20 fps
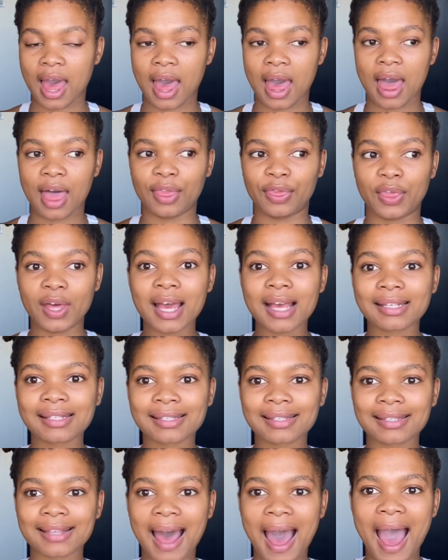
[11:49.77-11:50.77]
this,
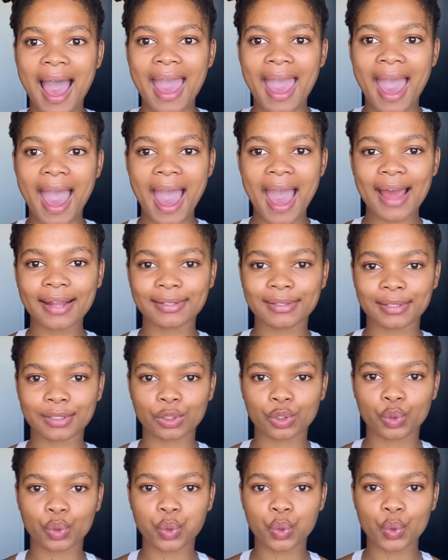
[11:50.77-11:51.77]
I had
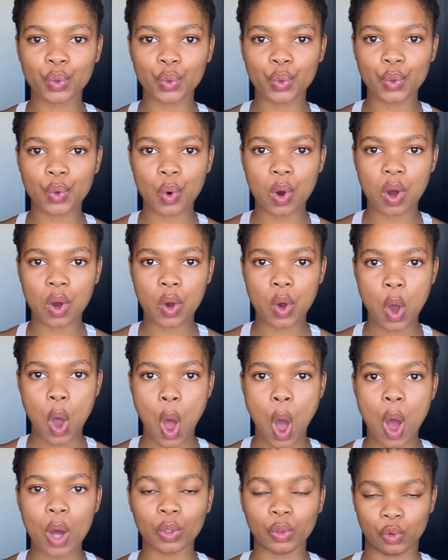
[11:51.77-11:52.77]
to
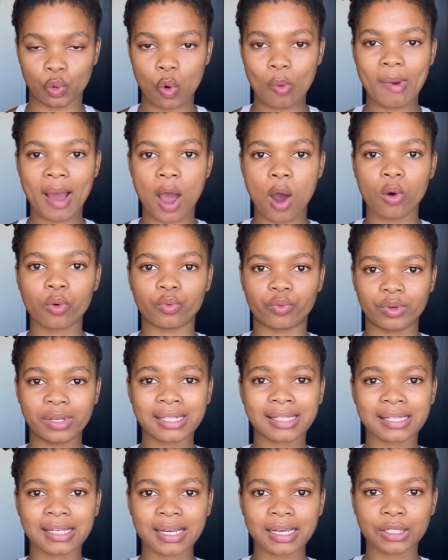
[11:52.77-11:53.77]
do my own
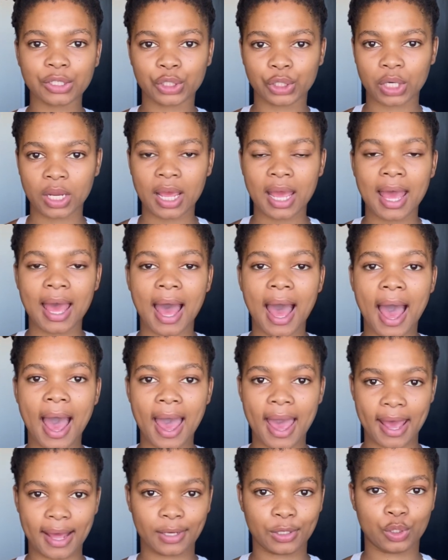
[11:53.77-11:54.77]
research. I
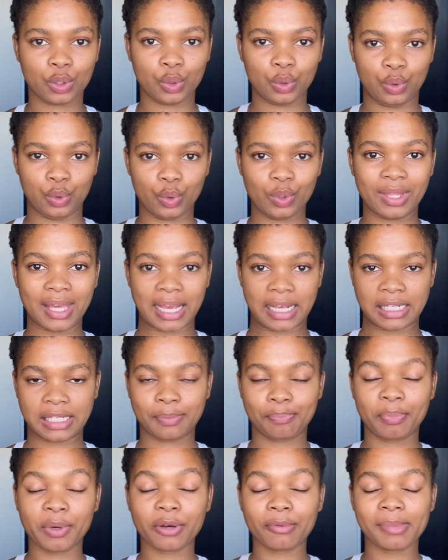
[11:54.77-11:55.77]
had to do the
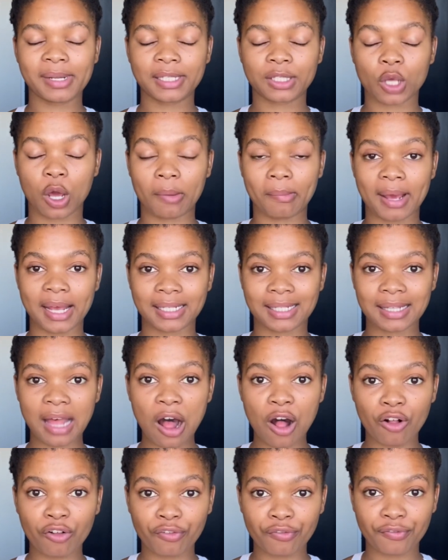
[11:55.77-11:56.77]
experiments on
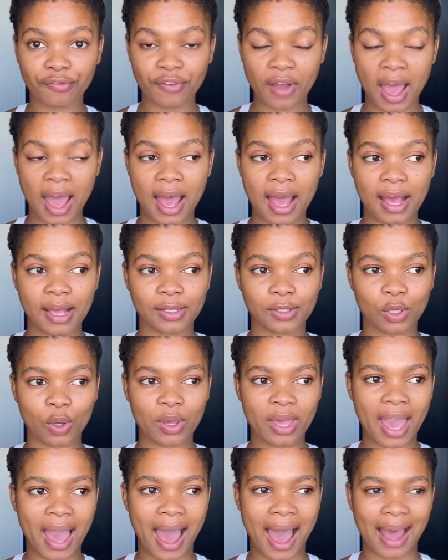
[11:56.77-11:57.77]
myself. So
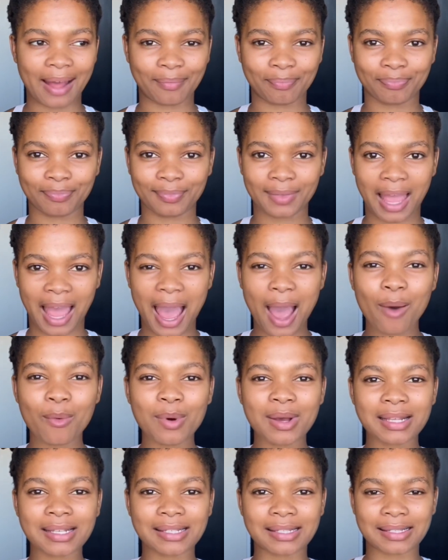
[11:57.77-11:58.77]
yeah, I
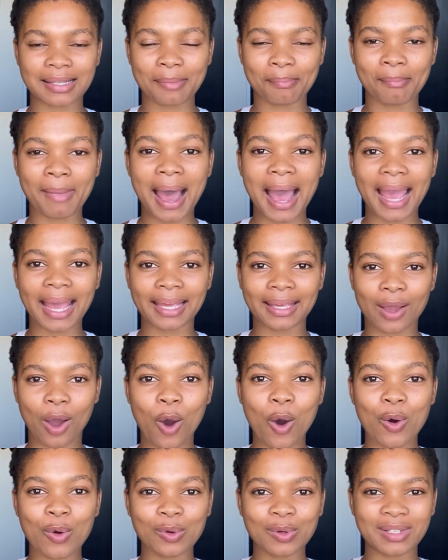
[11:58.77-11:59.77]
was my
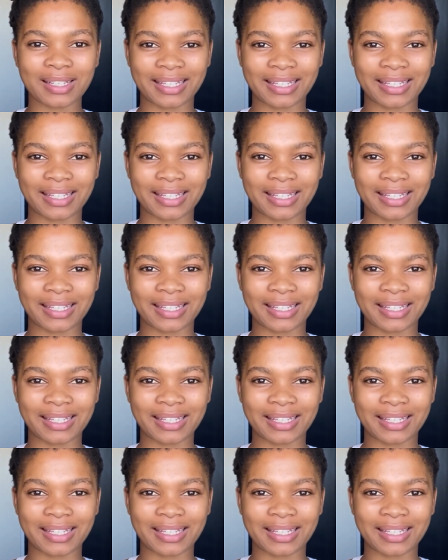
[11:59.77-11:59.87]
own